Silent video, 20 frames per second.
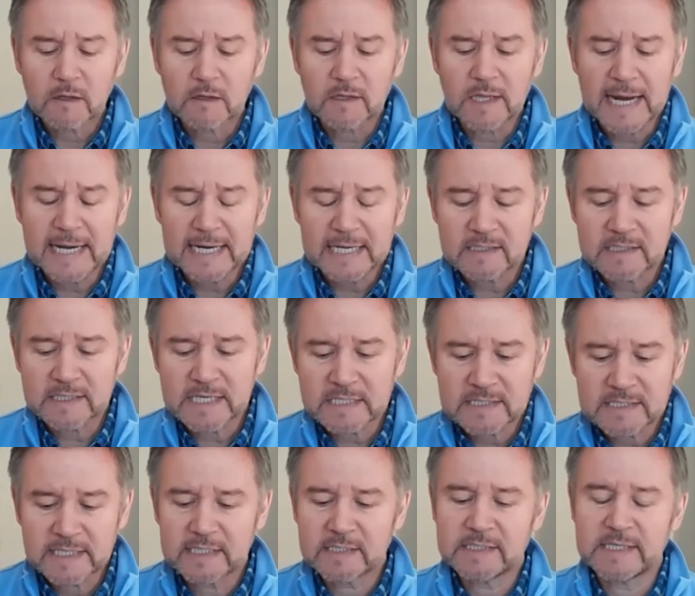Then
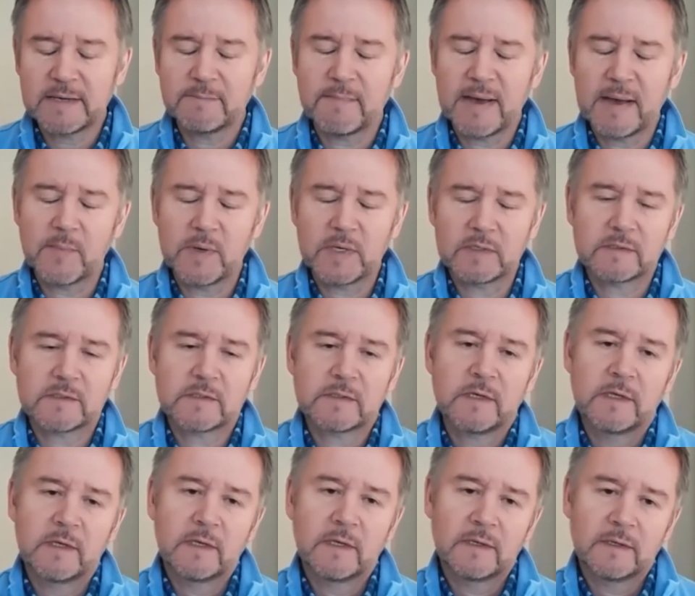existing team
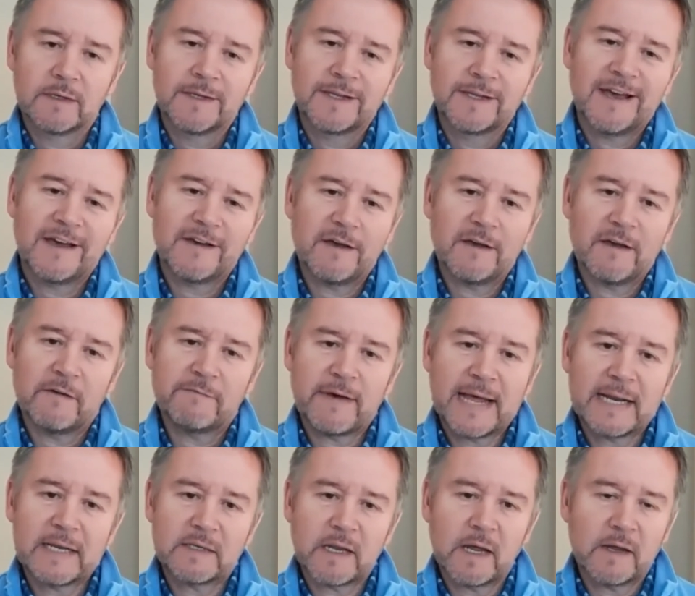members have
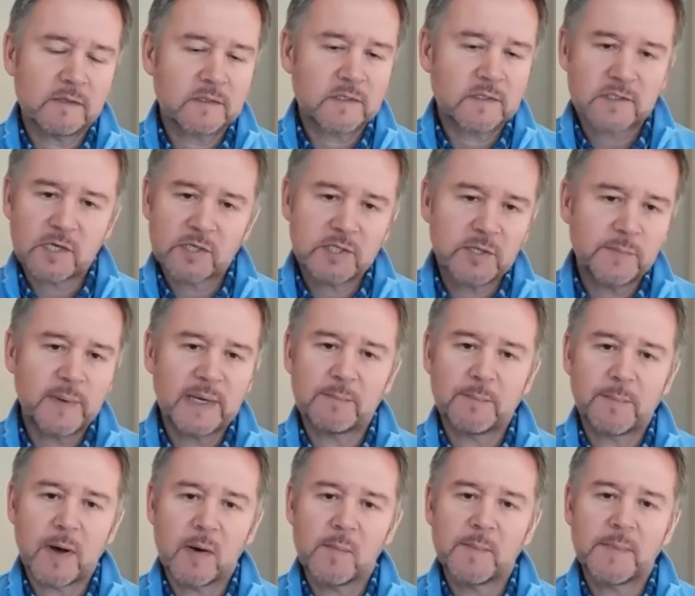had such a
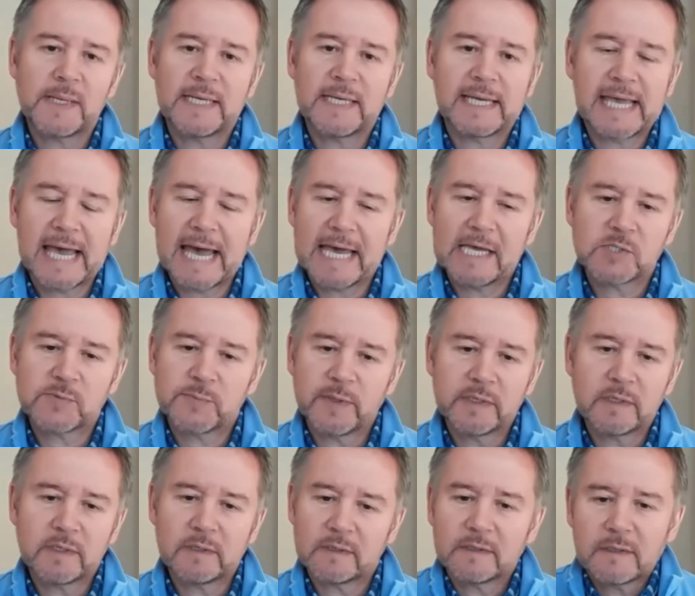big bump in
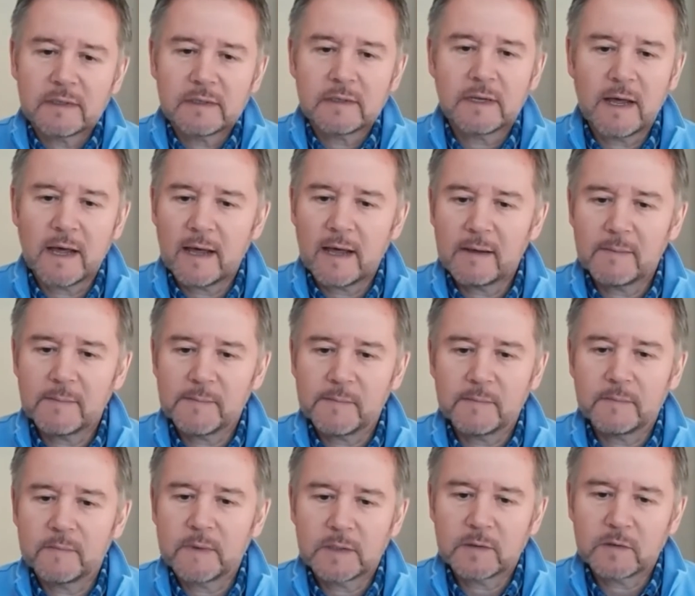engagement
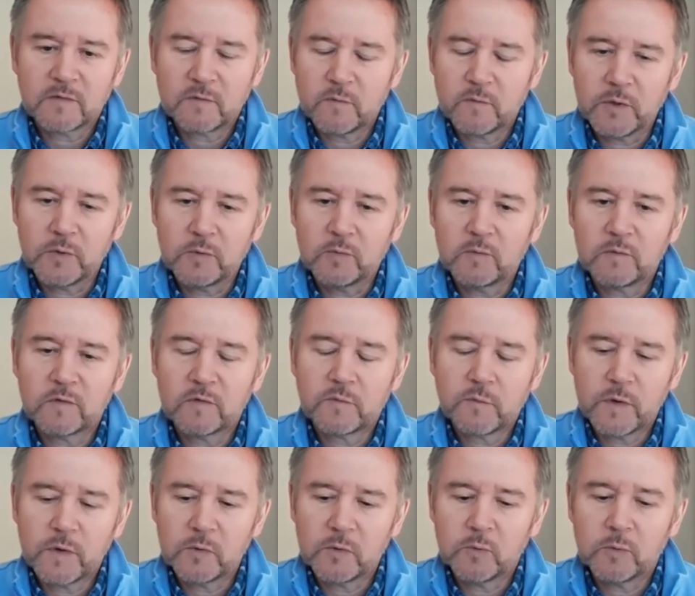
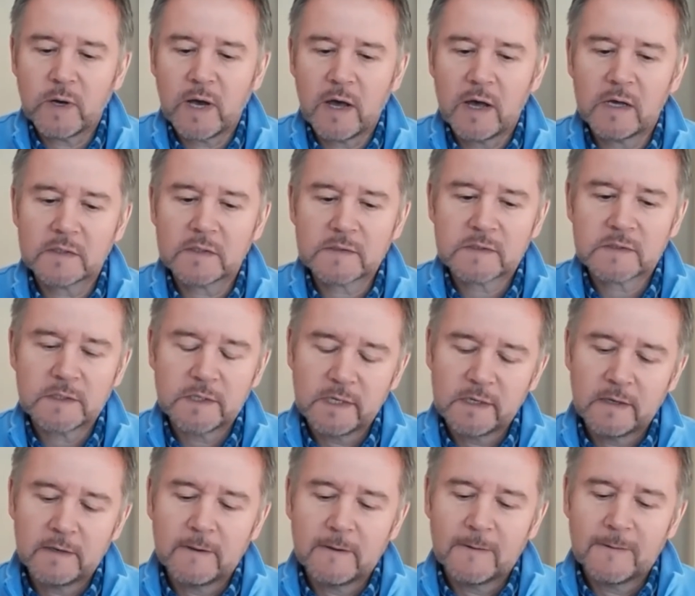through us
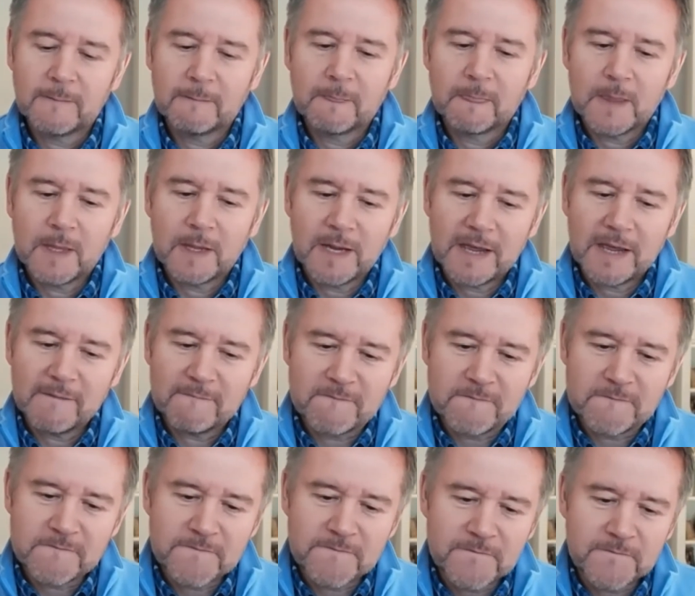
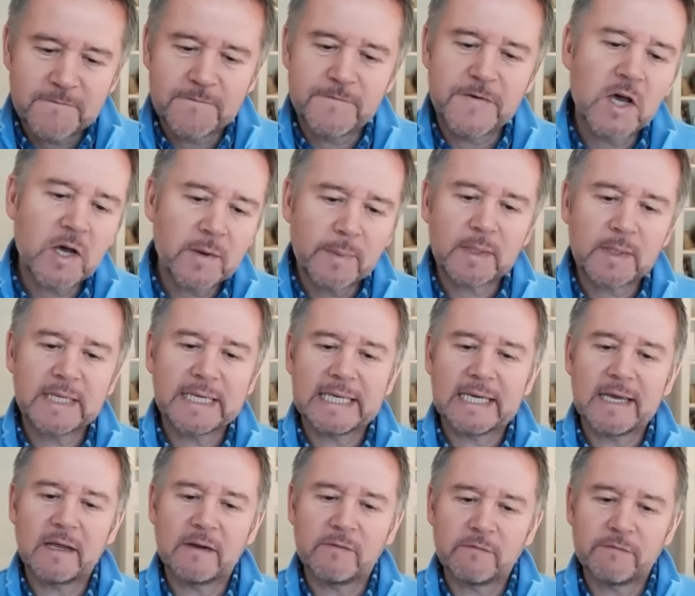
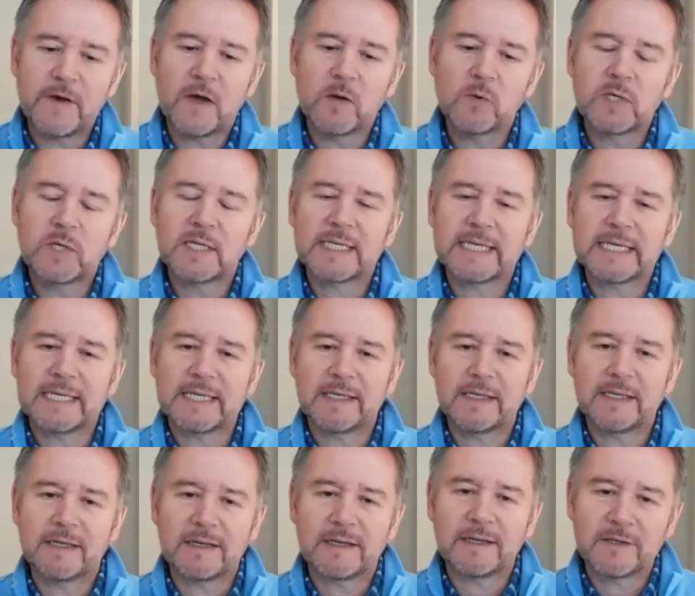verbally and
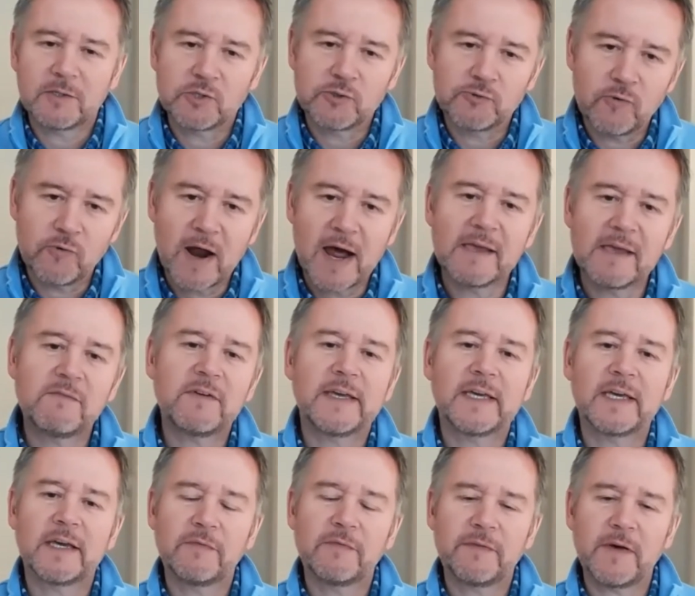vocally
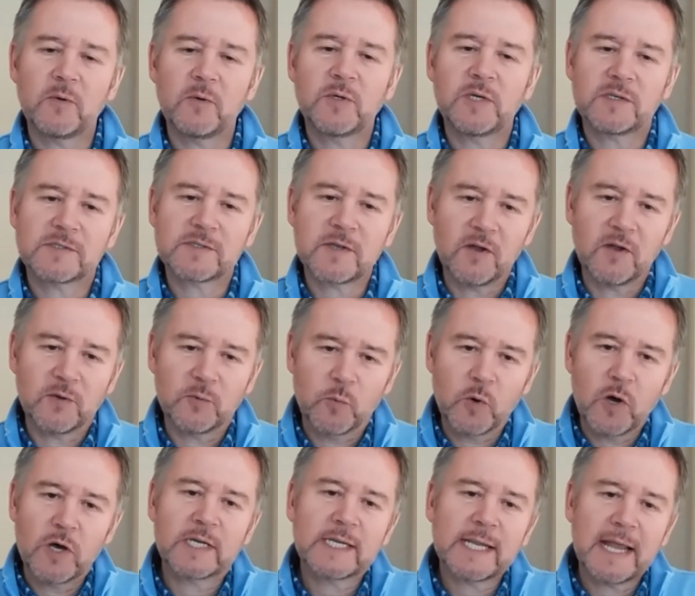driving a focus on
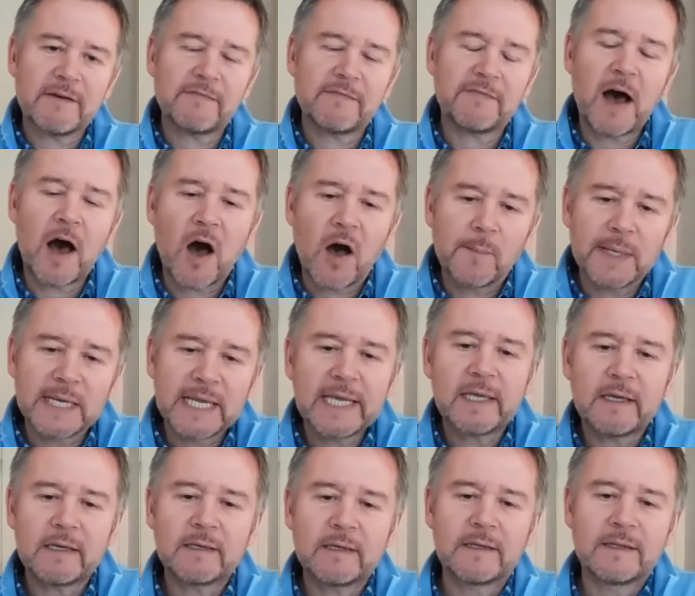work-life
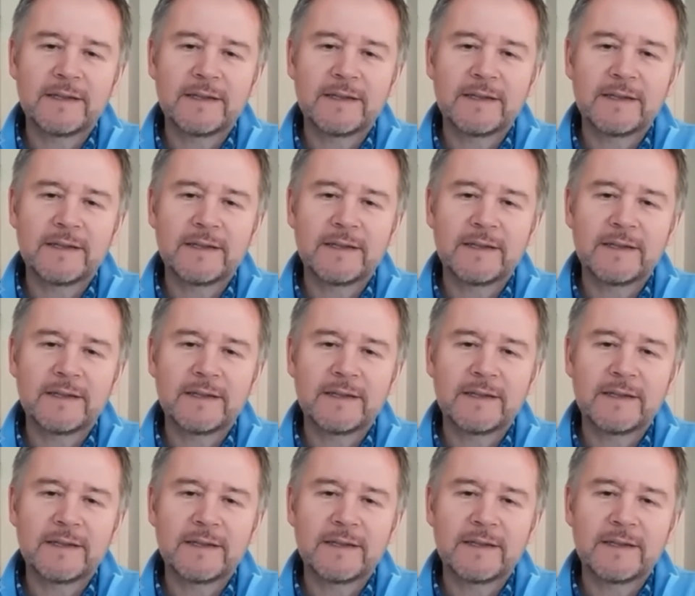harmony.